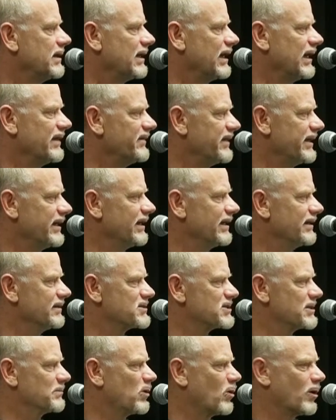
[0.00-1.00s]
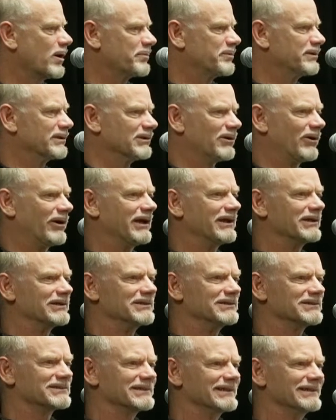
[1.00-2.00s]
And then some corporate
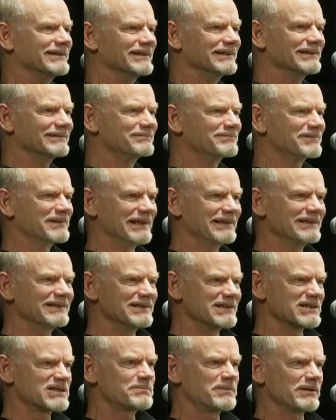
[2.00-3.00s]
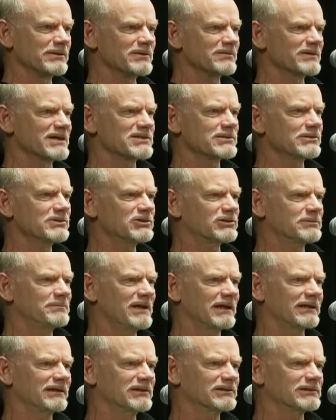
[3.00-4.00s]
lawyers in the dispute resolution
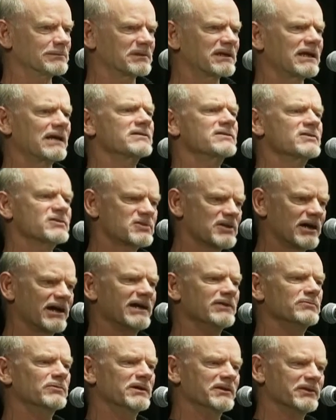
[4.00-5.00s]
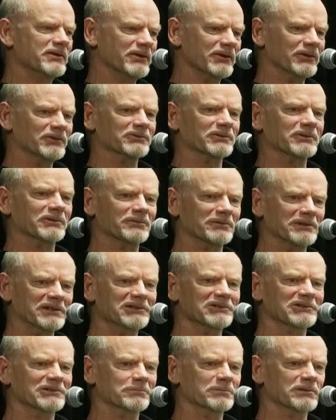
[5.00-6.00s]
mechanism can decide whether those are
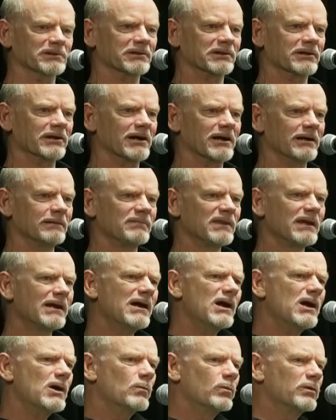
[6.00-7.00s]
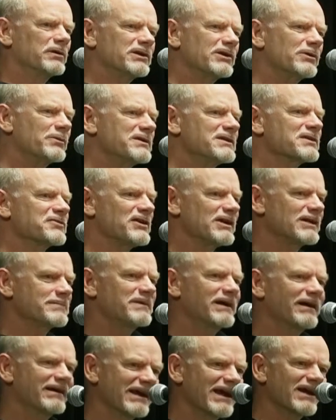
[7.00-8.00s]
reasonable or not. Well, when you think
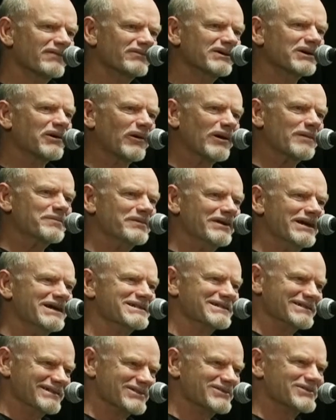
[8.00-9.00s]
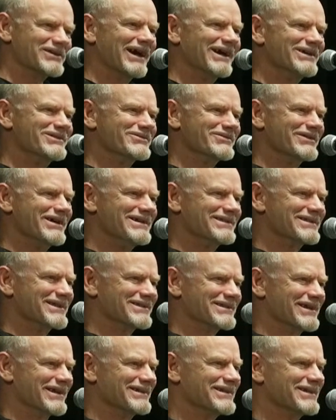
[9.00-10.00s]
about it, every corporation exaggerates
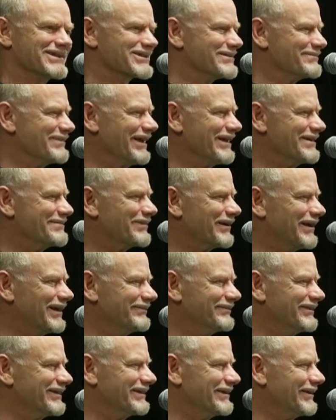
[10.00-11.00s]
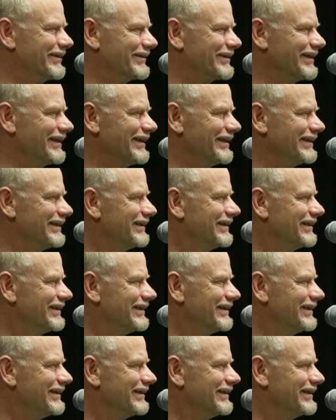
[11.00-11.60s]
its anticipated profits, don't they?